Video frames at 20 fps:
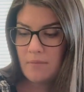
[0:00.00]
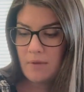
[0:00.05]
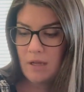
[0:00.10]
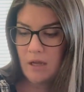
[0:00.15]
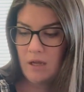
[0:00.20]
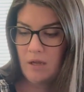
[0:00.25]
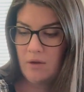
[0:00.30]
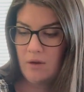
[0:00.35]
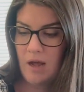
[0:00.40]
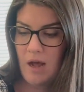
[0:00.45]

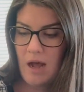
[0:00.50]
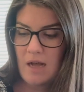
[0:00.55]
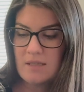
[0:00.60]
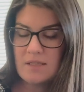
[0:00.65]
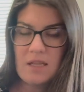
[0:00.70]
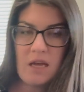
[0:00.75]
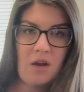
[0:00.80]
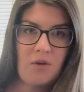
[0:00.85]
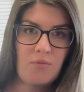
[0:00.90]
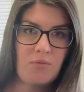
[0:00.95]
It has
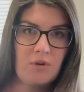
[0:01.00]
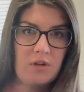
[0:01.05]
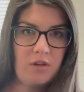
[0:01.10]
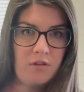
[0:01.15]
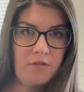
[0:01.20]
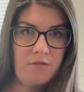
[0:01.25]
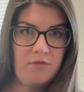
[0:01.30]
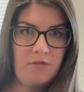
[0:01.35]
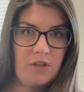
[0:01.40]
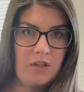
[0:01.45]
that real
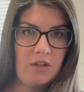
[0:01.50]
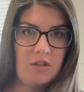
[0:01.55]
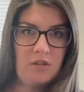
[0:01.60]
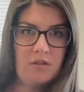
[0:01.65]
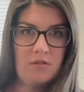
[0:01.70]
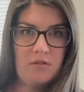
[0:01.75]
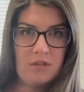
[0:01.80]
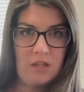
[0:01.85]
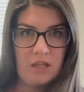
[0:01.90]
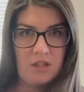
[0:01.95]

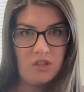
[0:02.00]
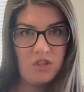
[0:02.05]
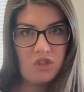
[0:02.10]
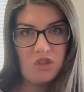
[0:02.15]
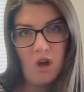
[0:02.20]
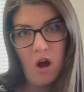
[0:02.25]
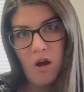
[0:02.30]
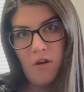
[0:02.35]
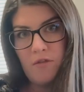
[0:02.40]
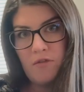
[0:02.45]
feel, like
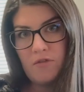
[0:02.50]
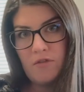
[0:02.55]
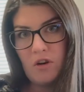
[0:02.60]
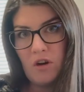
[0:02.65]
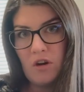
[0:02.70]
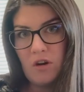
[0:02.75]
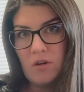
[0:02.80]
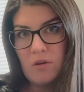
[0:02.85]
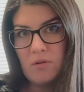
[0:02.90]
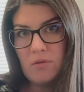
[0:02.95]

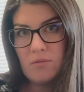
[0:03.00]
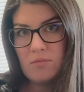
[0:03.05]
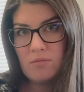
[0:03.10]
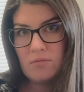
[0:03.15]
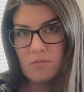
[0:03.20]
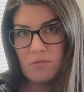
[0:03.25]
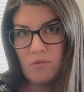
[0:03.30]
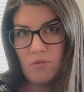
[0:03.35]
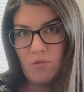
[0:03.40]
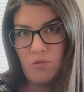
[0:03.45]
softer
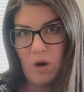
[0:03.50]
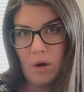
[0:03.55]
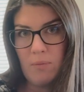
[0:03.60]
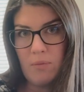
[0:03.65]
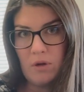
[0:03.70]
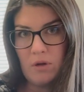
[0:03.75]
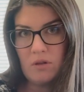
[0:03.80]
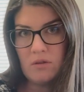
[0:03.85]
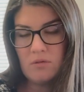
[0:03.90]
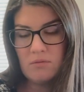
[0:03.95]

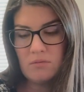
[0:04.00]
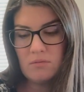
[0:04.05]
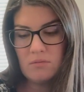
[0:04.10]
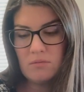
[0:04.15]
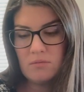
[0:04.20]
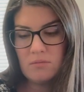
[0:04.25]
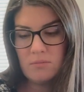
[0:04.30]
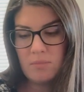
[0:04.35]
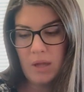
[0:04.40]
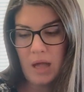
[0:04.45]
rubber
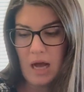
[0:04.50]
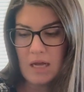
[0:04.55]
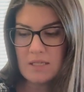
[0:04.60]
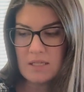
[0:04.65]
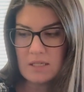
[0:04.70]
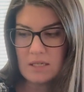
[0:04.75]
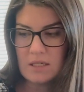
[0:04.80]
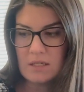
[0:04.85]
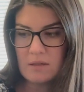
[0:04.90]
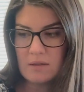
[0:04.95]

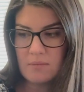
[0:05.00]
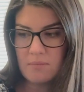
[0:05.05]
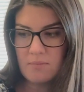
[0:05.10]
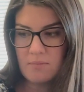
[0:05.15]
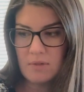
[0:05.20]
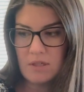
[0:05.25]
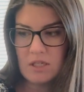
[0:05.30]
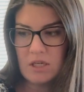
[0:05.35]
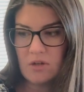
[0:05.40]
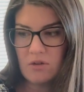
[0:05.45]
plastic
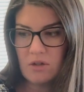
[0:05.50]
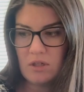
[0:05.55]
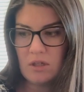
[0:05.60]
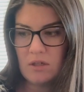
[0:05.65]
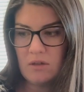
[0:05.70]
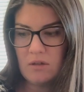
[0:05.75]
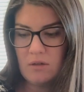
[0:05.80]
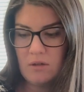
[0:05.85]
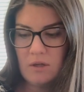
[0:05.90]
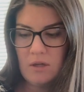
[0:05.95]

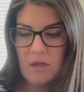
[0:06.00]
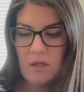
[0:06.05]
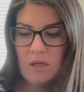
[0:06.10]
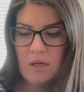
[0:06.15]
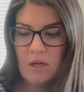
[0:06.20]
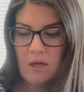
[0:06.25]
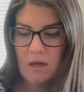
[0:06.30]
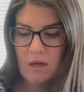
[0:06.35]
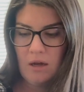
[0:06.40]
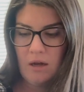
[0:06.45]
material.
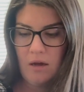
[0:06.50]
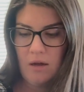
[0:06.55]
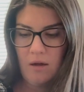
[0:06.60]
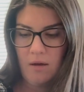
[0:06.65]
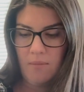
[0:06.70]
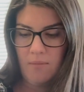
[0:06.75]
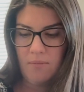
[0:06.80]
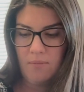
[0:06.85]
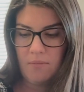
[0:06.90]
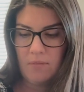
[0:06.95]

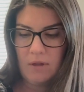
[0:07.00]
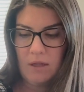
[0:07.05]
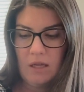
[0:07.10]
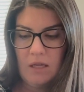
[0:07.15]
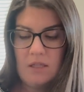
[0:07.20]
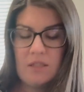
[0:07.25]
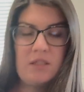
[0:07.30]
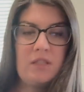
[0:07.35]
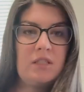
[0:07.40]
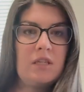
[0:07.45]

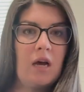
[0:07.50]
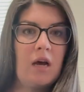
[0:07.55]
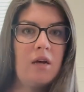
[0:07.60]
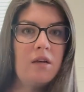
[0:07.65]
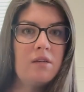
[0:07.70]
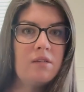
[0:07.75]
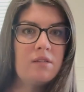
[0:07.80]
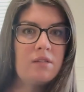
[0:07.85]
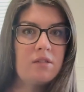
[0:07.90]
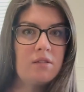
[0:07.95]
It
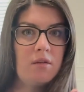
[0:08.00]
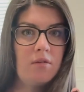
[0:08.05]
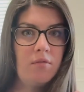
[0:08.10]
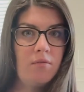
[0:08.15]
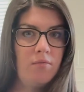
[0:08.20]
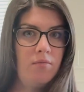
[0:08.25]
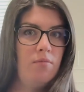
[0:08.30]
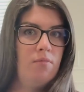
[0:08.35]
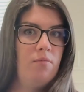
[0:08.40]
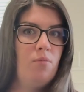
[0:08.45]
does,
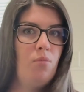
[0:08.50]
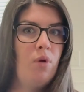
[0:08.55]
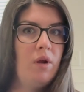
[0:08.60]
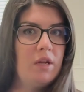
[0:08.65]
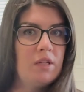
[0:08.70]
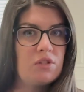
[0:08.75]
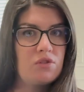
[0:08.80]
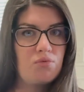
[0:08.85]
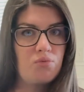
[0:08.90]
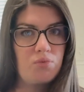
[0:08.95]
when
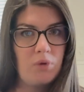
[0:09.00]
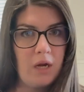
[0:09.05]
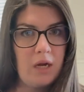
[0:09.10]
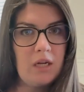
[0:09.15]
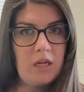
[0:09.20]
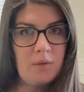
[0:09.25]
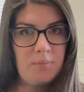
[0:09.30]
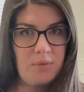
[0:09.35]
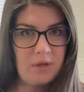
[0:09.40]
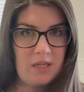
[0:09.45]
it's right
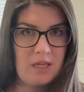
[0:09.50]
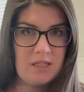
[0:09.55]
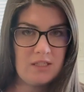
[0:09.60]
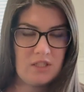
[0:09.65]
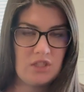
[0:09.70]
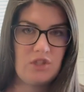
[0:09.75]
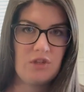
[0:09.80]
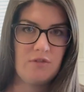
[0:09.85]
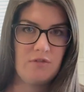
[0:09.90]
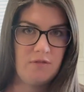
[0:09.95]
up
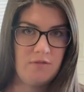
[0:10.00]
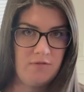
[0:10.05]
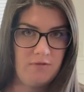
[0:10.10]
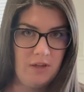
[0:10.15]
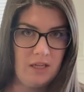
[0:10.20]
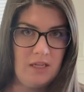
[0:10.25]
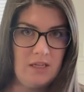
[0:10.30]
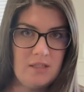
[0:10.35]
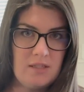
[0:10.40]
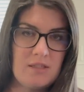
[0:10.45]
against your
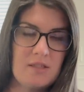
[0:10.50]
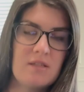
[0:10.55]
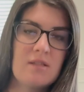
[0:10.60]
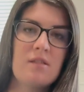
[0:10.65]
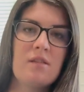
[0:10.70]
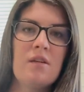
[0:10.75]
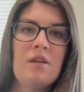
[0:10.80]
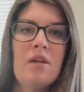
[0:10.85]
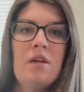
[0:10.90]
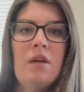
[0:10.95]
face,
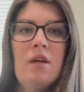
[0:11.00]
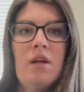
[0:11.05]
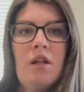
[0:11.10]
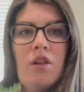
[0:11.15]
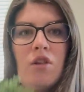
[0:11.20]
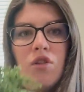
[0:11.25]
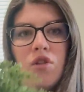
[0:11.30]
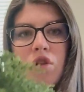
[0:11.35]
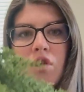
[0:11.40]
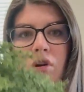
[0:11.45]

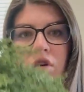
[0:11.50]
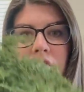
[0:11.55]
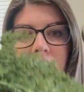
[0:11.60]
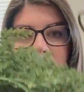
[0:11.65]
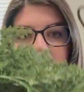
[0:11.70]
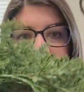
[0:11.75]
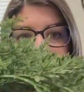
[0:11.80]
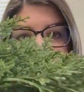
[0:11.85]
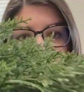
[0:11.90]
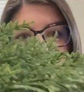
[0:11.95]
look
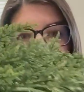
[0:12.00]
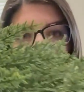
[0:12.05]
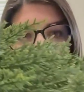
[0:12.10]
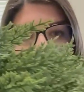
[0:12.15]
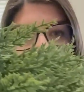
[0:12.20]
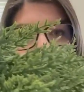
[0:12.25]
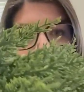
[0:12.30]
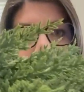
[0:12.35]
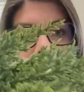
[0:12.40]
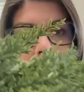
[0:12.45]

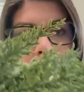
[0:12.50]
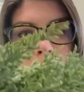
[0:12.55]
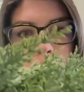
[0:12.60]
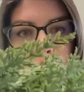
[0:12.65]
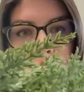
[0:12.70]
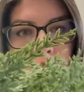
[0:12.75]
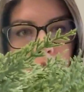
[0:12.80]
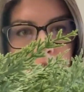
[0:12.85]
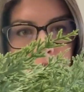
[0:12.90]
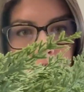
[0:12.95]

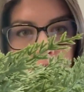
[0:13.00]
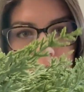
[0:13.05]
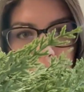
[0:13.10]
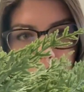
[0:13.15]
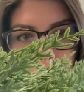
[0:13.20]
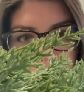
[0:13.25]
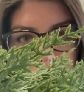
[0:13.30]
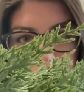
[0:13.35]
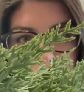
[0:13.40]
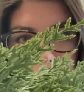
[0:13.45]
more
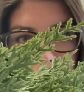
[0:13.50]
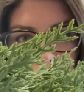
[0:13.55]
faux.